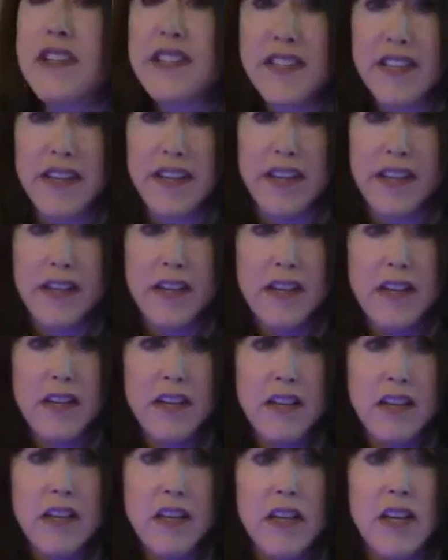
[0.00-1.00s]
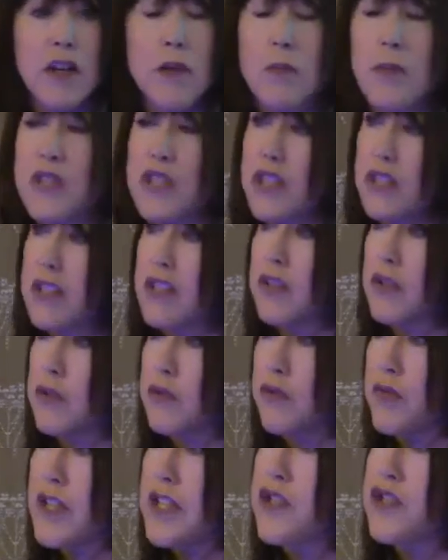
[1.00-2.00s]
city in a
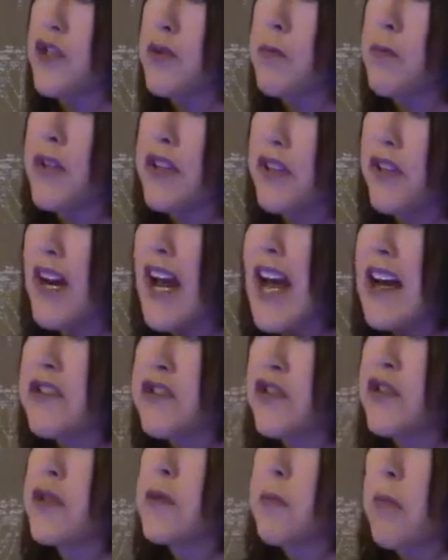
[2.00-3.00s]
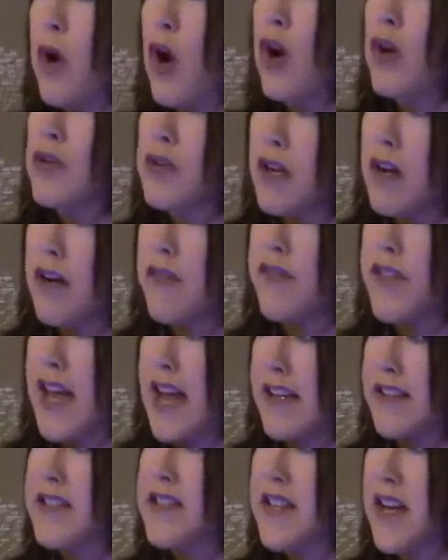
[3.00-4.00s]
particular region, but they're actually part of
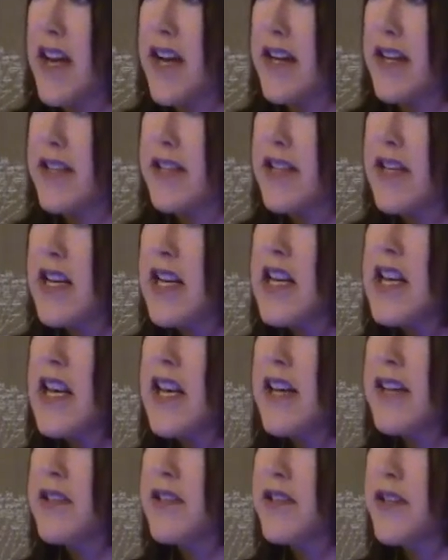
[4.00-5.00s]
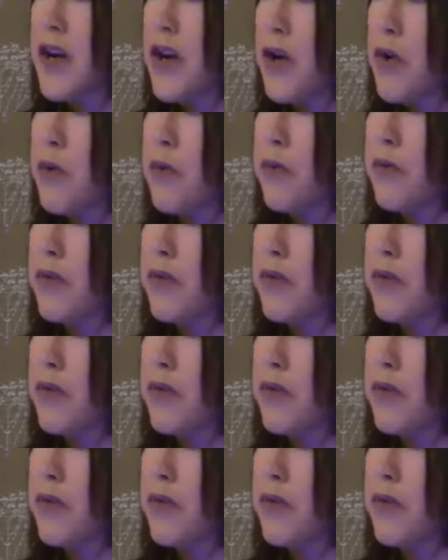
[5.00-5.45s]
that site. And so